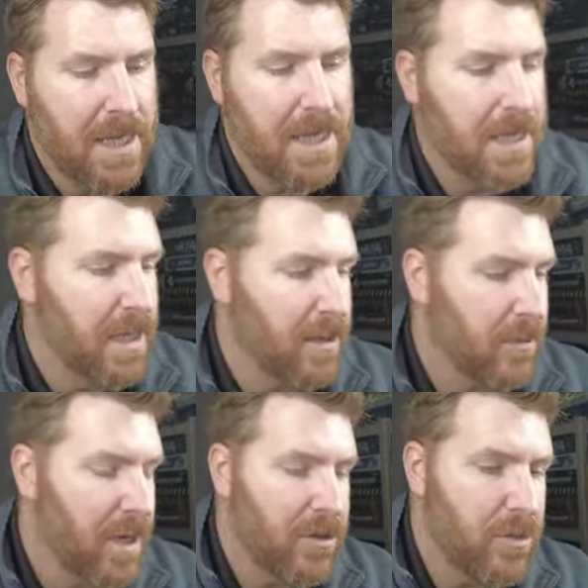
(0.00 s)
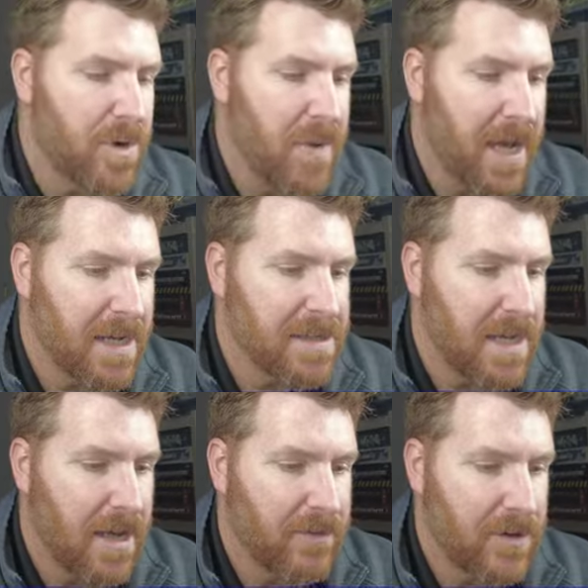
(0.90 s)
in here? We got three packs
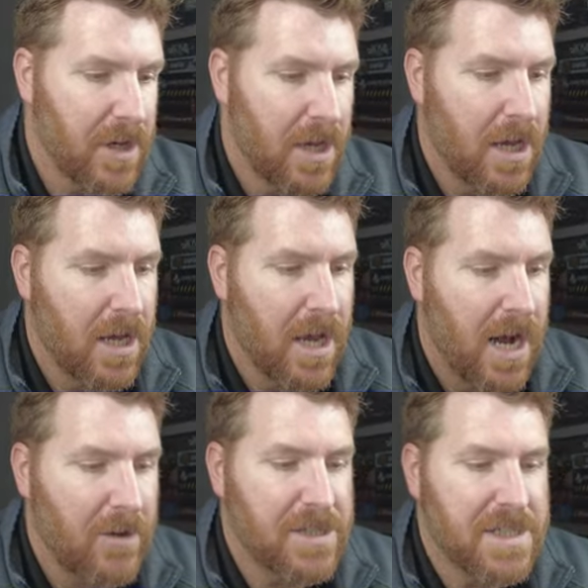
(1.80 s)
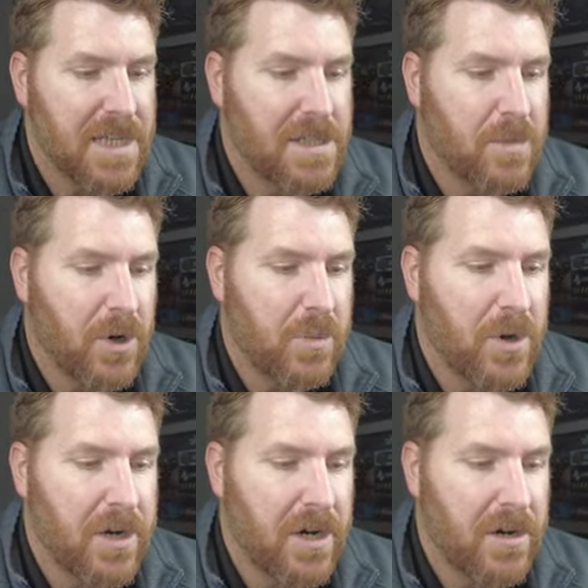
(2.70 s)
left. I always see this
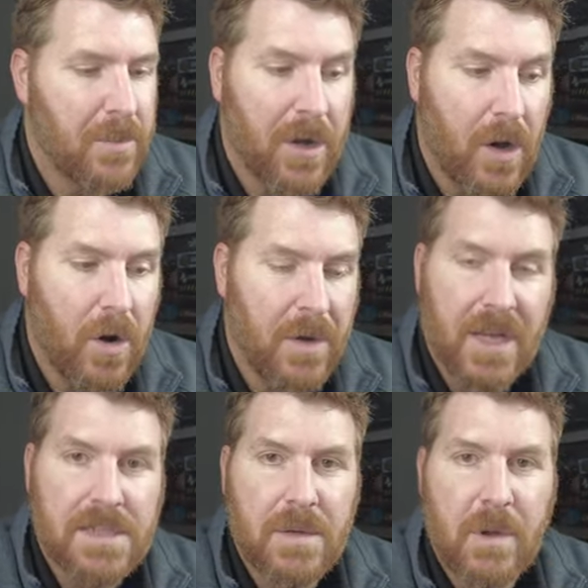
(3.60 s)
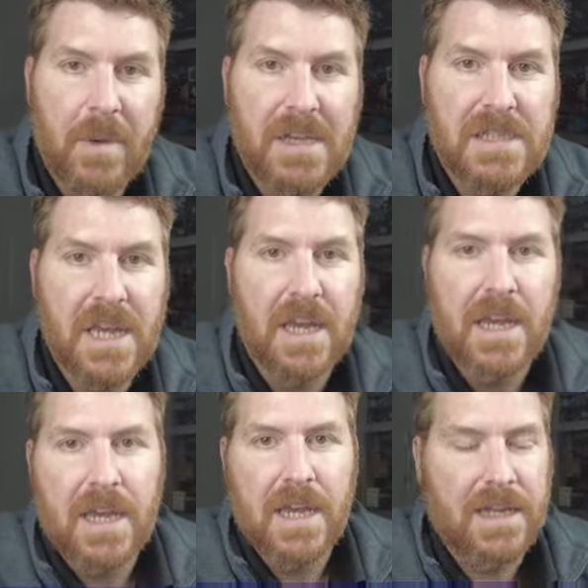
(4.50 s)
purple here, and I'm like, oh, we got something amazing.
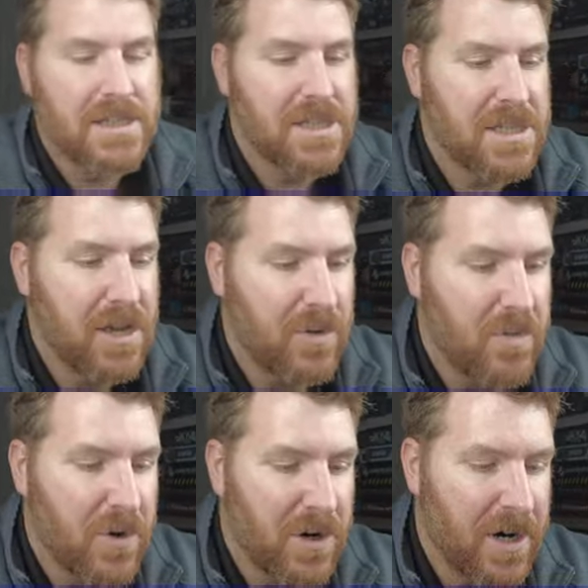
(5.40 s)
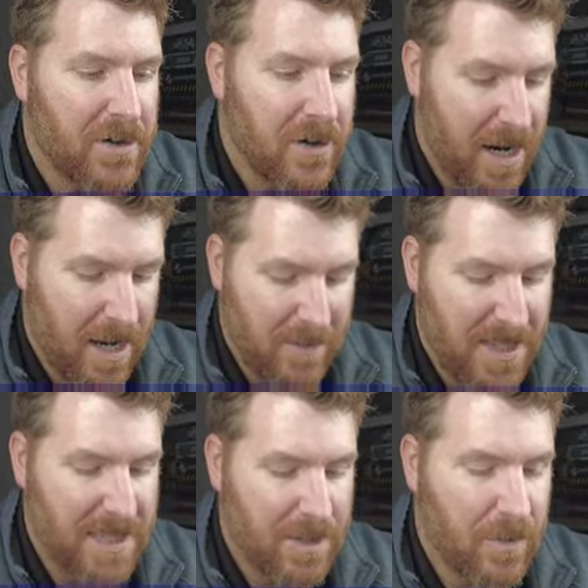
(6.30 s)
And it's just Kid Reporter. I don't know how
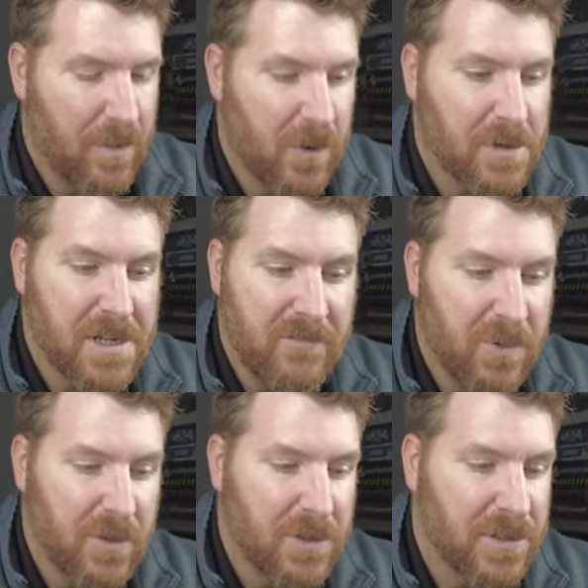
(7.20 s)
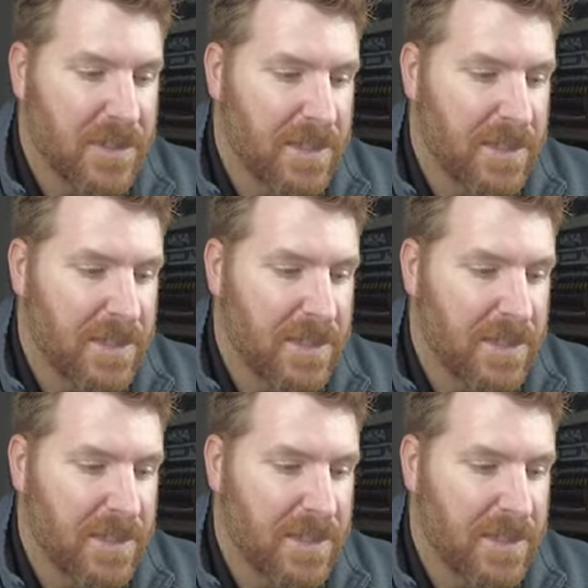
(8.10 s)
many Kid Reporters I've pulled.